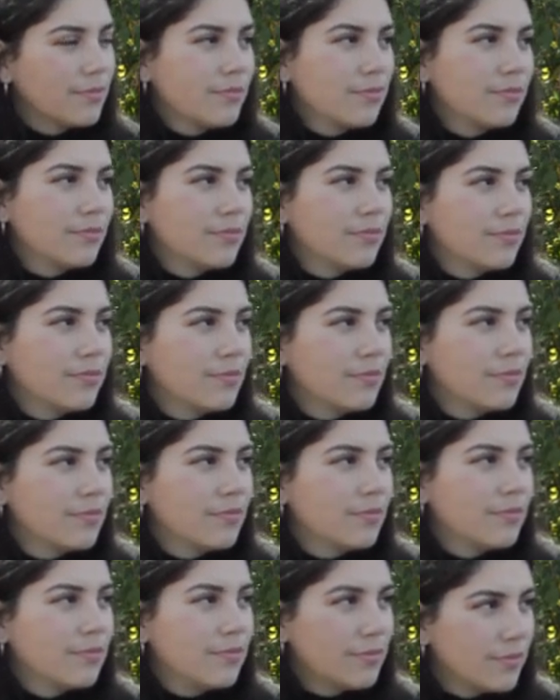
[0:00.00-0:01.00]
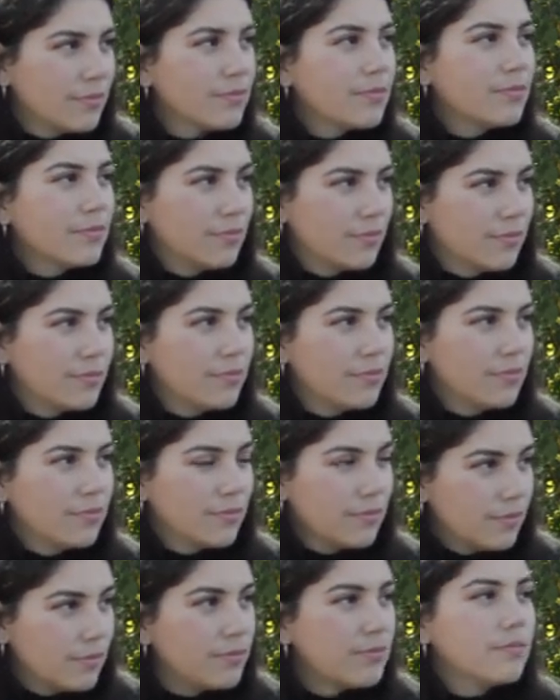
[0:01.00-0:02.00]

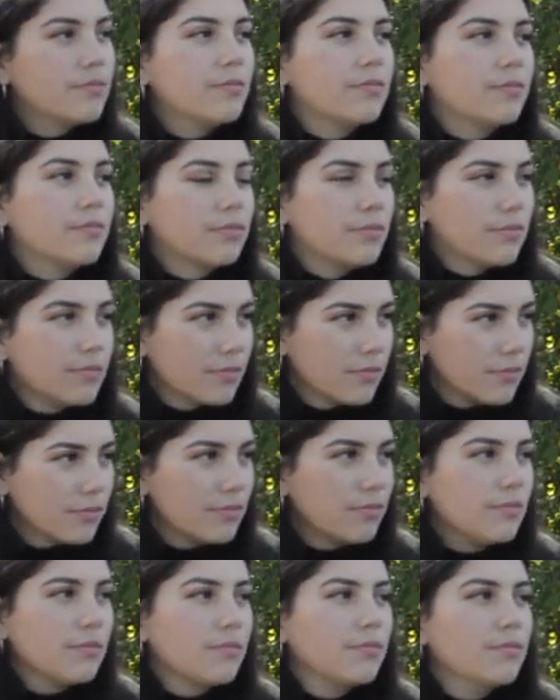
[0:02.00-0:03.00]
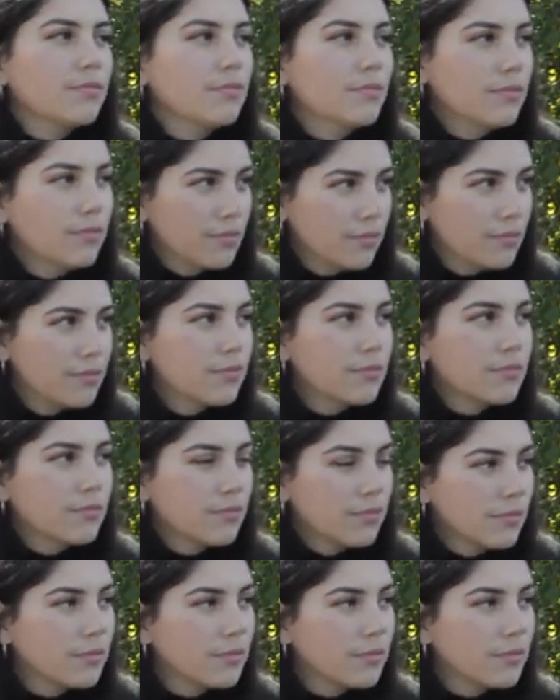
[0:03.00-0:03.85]
(not speaking)